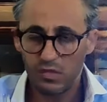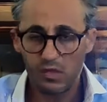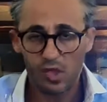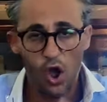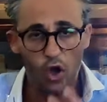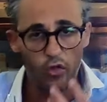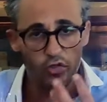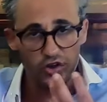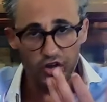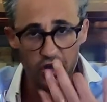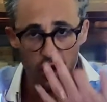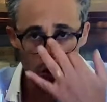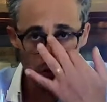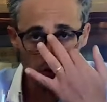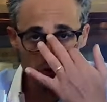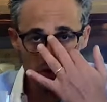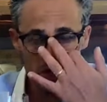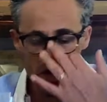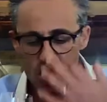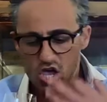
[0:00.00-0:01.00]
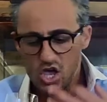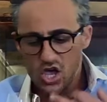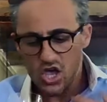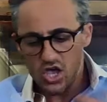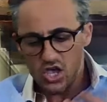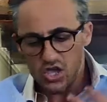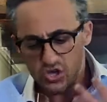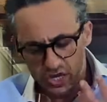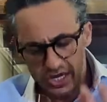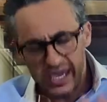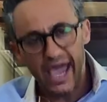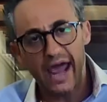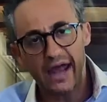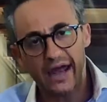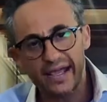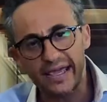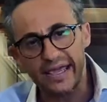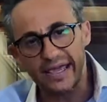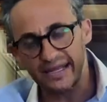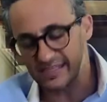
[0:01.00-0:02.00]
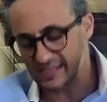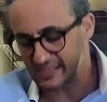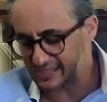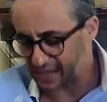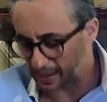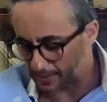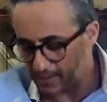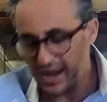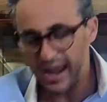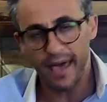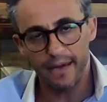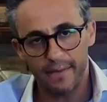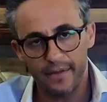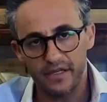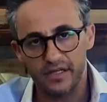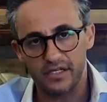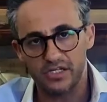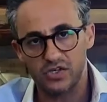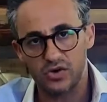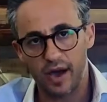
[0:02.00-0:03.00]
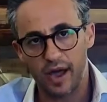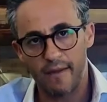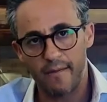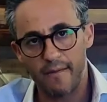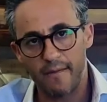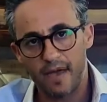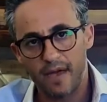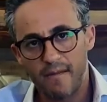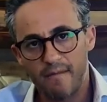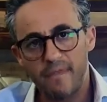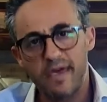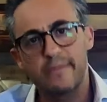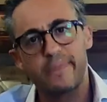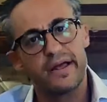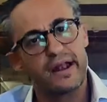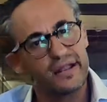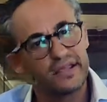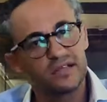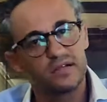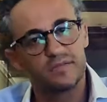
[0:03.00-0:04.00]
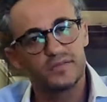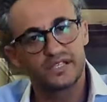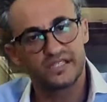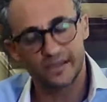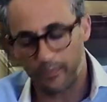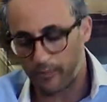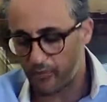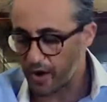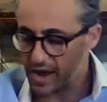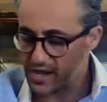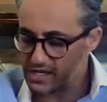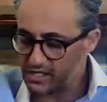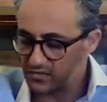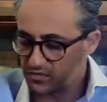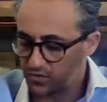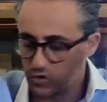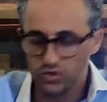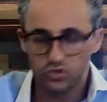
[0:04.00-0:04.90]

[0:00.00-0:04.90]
On the nose, you can get some lemon, so I'm maybe a little bit surprised for